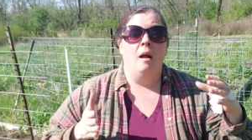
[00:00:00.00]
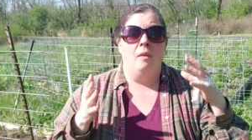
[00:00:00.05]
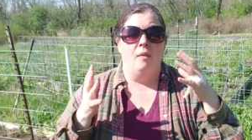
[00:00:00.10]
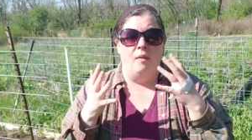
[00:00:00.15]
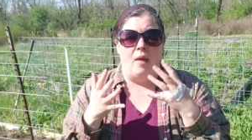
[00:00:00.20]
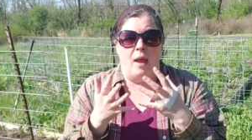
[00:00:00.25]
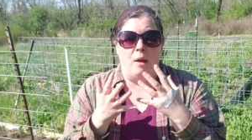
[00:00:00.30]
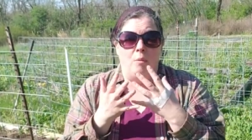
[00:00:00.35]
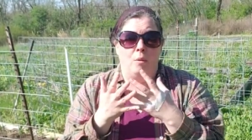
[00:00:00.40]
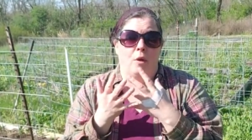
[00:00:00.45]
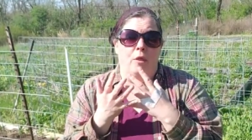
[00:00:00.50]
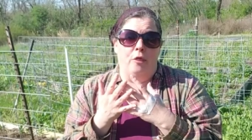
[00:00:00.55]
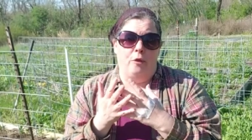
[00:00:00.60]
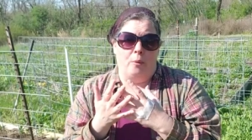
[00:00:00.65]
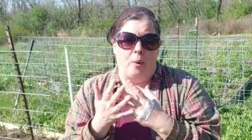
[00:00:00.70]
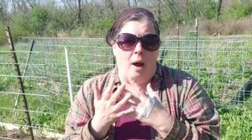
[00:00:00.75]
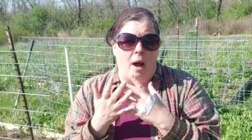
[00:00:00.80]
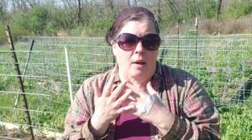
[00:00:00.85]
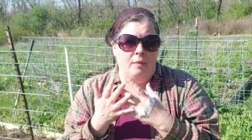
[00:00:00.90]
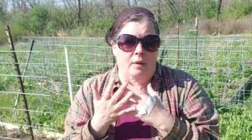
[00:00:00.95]
They will
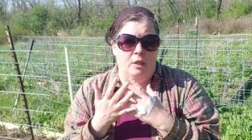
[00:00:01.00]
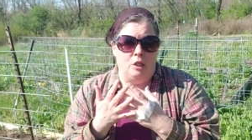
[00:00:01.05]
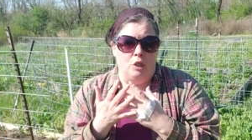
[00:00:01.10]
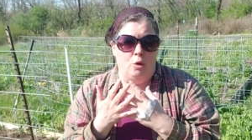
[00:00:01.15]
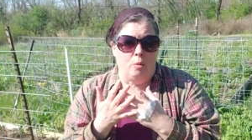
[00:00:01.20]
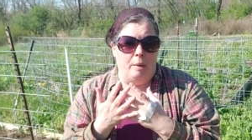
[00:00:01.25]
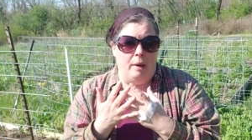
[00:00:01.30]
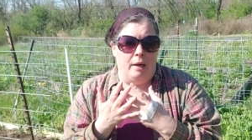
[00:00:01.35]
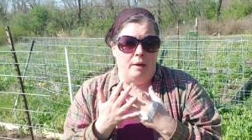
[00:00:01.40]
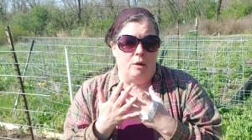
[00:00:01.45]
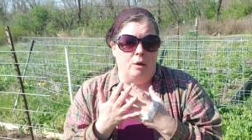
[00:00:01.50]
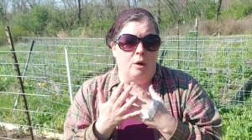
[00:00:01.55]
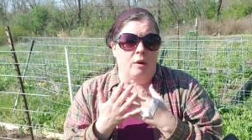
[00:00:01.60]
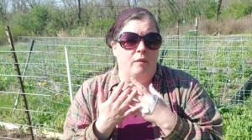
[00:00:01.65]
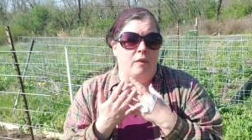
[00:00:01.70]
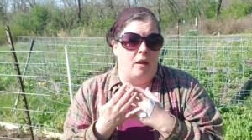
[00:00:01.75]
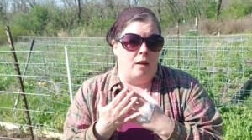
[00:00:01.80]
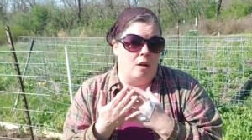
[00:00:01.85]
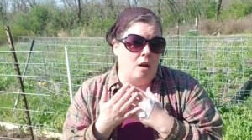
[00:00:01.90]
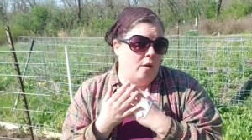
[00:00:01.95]
thrive and do better if
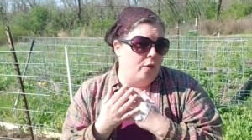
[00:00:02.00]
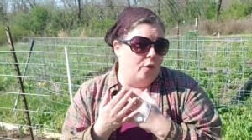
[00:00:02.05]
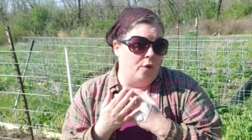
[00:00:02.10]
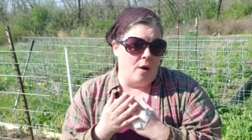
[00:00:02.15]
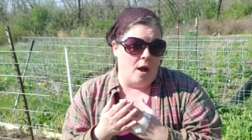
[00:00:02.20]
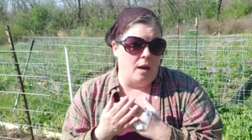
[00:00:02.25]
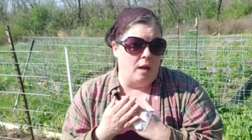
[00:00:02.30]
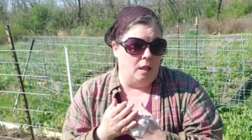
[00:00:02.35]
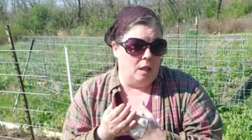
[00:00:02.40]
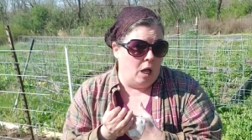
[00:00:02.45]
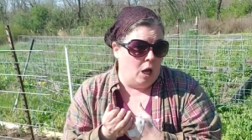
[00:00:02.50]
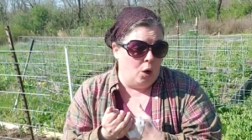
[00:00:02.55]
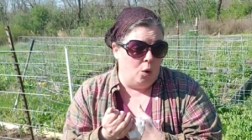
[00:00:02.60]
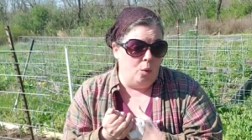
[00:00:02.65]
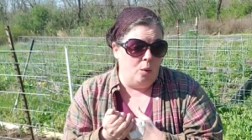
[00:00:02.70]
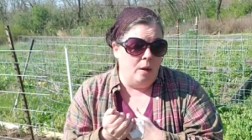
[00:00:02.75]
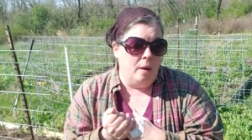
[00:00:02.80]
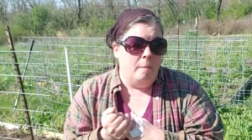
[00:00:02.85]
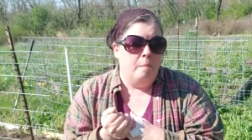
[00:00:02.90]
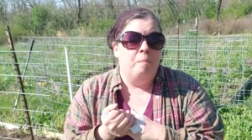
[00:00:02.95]
they know they're not
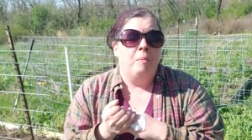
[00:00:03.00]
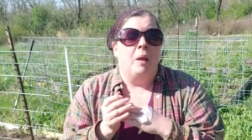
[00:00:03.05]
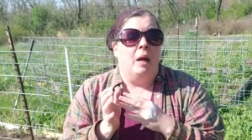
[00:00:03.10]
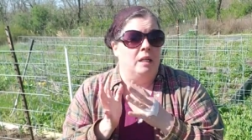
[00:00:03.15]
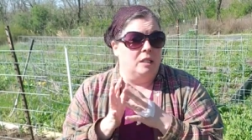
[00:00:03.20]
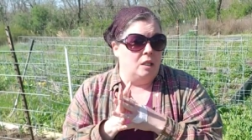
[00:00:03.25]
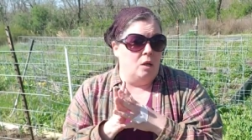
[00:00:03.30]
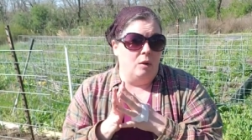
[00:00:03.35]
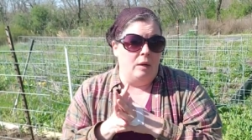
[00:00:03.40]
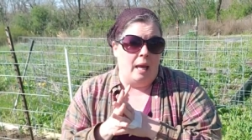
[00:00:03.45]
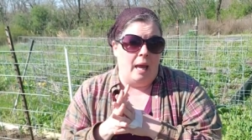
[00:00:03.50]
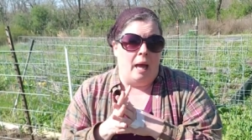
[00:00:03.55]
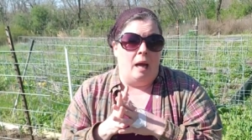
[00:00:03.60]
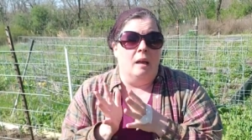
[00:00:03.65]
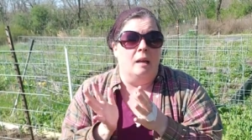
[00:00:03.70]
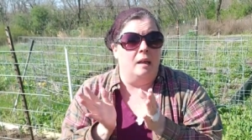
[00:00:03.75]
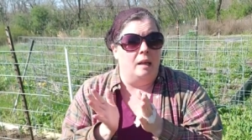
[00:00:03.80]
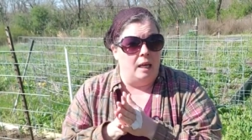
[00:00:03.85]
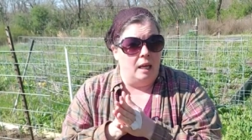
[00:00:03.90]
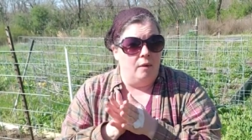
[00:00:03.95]
alone. And so yeah,
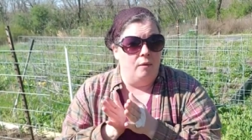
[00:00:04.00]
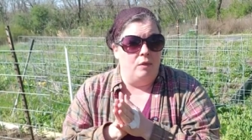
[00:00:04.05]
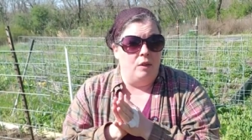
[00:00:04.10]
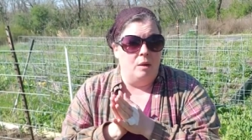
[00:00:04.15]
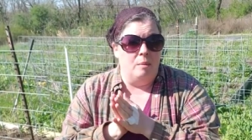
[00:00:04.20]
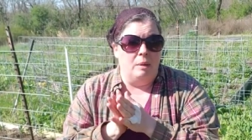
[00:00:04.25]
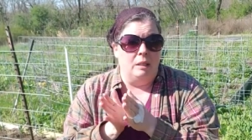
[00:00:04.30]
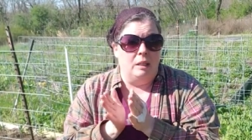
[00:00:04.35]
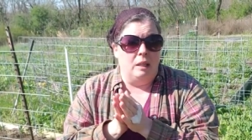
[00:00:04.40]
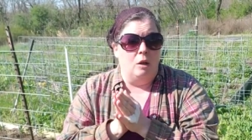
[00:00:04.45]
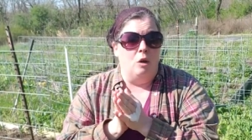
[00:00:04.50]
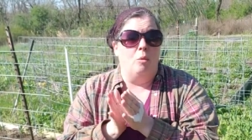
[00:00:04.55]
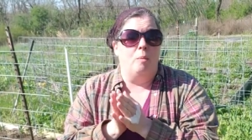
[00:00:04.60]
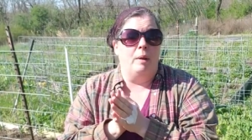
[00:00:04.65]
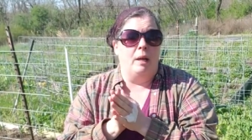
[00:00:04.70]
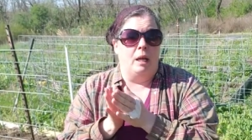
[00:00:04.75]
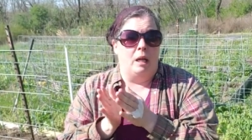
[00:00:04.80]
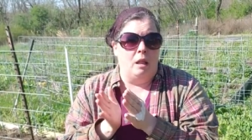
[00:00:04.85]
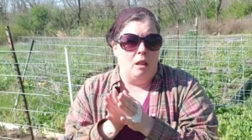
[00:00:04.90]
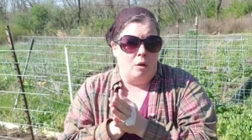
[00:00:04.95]
give them a little
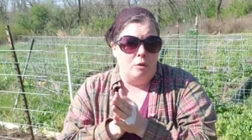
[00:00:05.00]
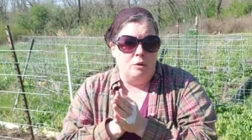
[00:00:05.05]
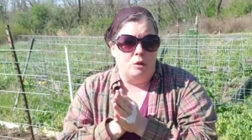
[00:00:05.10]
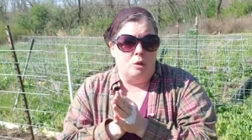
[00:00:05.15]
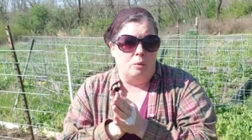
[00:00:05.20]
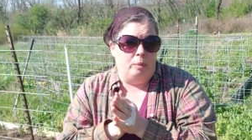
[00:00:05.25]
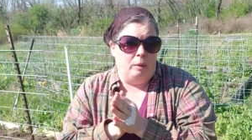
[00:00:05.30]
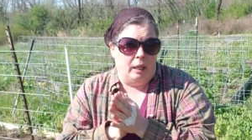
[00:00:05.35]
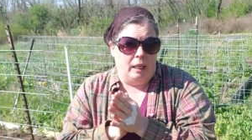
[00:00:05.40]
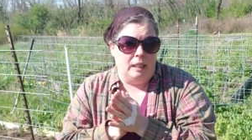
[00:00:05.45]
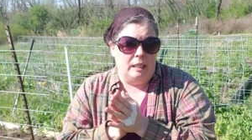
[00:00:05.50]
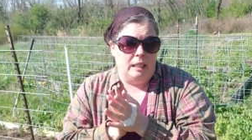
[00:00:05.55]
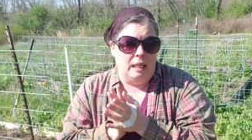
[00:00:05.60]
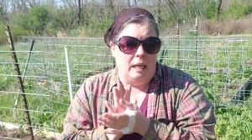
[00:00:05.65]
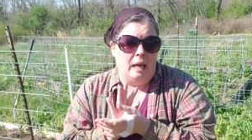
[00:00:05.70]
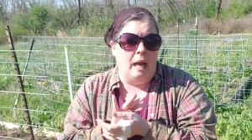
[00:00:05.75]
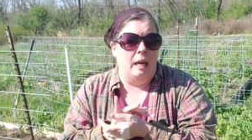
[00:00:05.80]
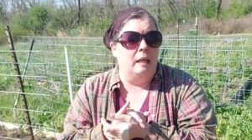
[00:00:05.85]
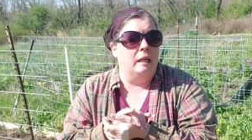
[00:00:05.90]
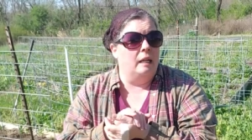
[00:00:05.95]
bit closer
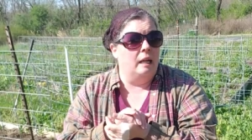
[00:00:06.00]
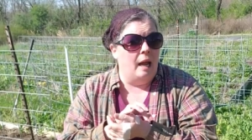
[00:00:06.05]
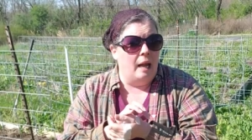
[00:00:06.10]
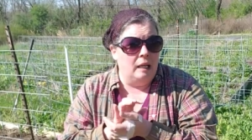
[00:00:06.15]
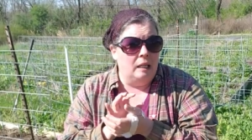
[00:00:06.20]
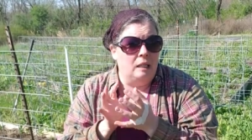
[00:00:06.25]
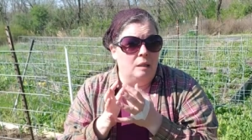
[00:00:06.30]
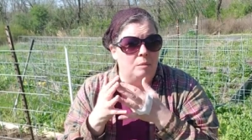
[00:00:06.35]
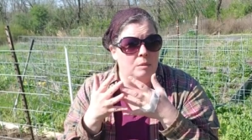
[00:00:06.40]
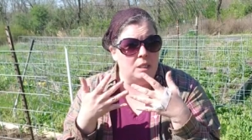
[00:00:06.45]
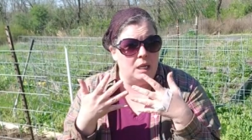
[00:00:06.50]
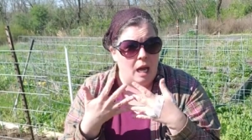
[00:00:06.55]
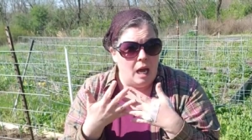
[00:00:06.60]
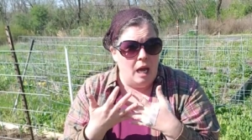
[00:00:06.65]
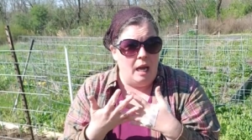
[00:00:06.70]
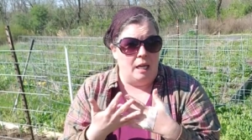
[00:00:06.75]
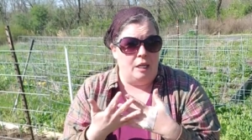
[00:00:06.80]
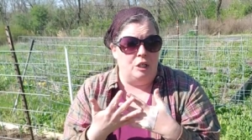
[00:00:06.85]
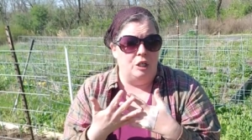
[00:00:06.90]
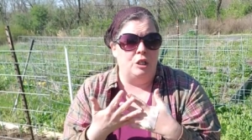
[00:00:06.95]
planting and let them
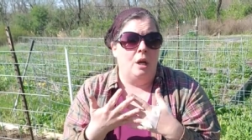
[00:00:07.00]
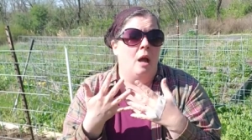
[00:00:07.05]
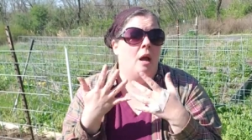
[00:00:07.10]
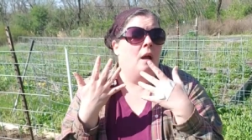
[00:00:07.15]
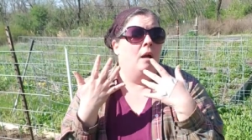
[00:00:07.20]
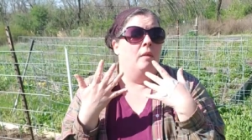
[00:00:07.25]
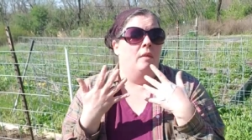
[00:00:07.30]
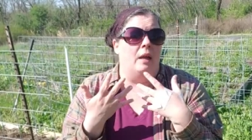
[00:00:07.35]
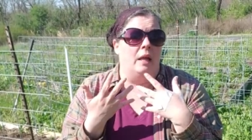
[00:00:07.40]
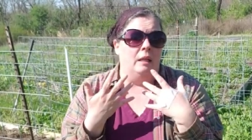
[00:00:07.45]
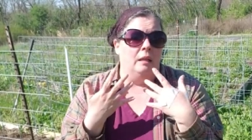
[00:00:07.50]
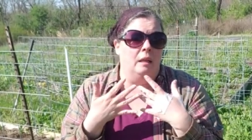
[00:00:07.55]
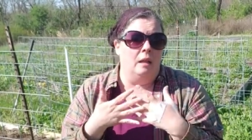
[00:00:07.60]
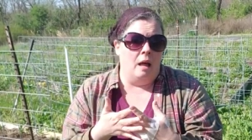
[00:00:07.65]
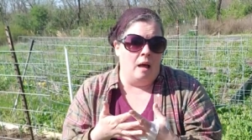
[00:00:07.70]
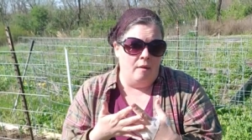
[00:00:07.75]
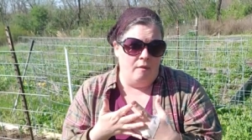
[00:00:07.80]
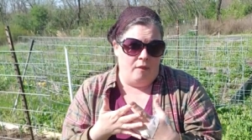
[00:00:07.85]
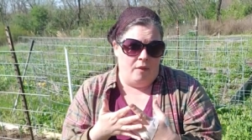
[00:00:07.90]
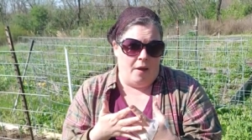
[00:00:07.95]
touch. They
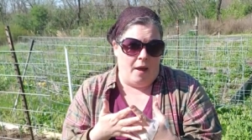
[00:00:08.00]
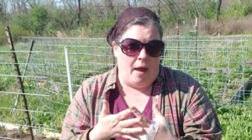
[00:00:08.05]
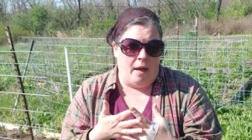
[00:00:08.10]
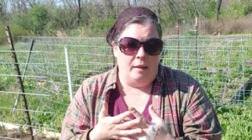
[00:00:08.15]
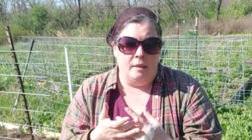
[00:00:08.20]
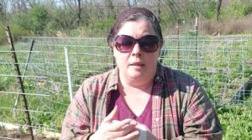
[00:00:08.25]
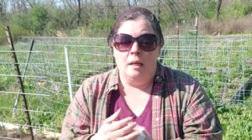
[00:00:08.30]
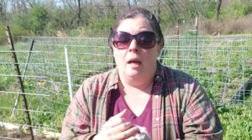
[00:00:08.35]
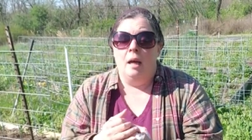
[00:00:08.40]
love that.